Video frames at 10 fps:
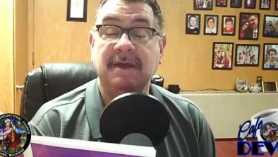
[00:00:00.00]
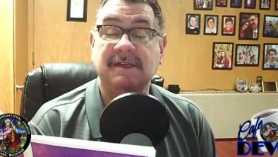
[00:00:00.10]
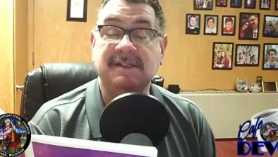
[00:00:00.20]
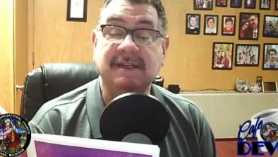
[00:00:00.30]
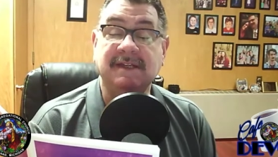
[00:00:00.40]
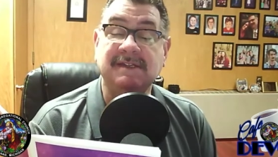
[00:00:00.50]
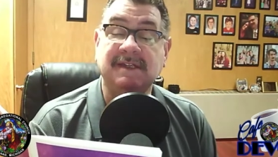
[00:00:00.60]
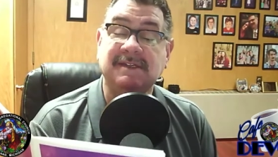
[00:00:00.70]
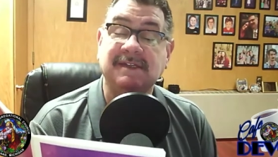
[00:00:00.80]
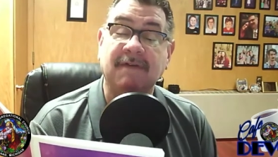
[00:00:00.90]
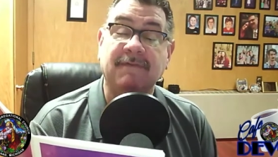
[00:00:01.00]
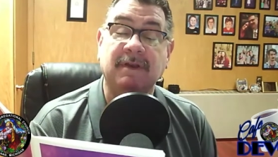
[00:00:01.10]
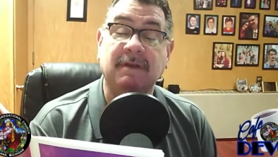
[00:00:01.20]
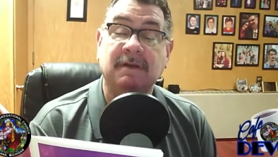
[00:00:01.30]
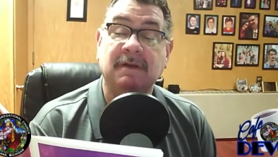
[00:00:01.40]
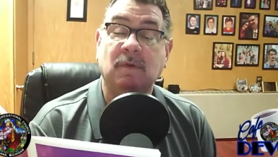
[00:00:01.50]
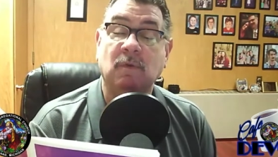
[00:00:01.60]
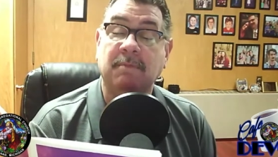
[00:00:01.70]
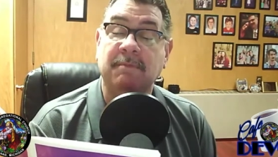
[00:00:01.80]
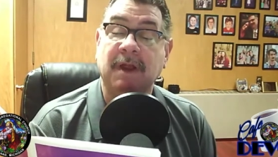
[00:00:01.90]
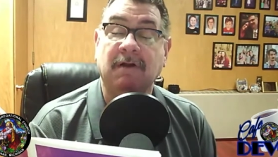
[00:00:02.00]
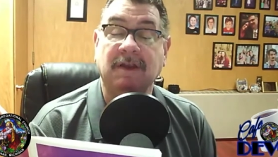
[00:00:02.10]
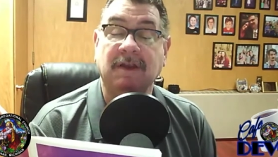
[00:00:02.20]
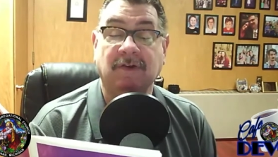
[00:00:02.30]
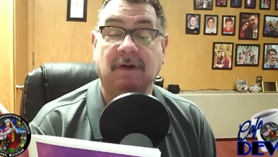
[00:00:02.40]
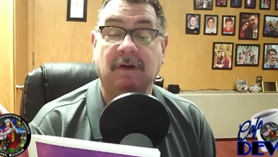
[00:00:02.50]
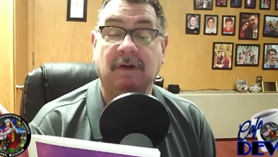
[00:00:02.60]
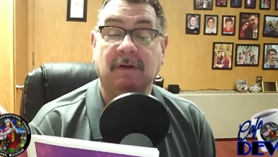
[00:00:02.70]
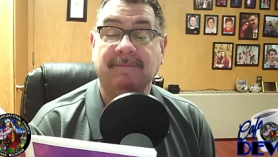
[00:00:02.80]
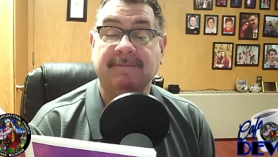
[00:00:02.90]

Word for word: since the seven were married to her?